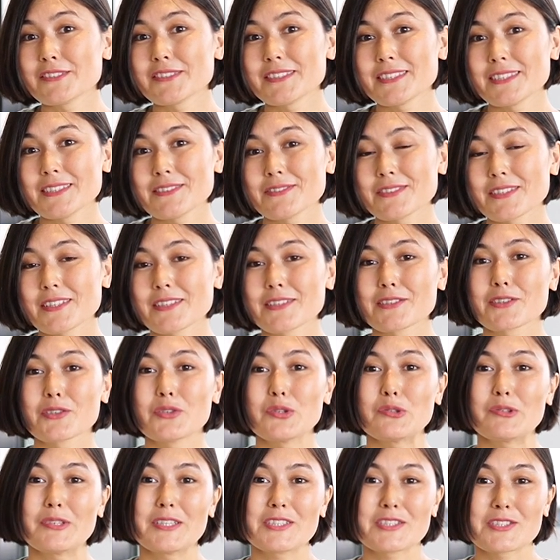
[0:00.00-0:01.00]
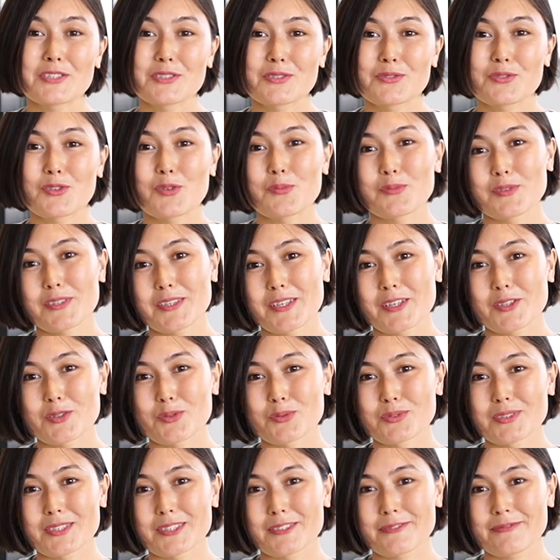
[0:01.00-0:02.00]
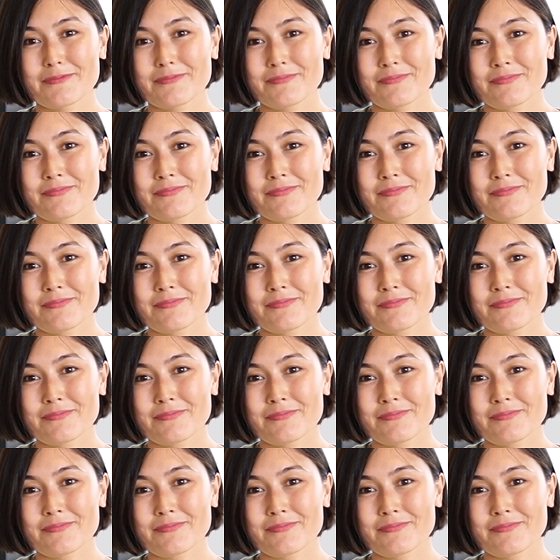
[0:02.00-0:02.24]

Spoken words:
received congratulations from the recruiter.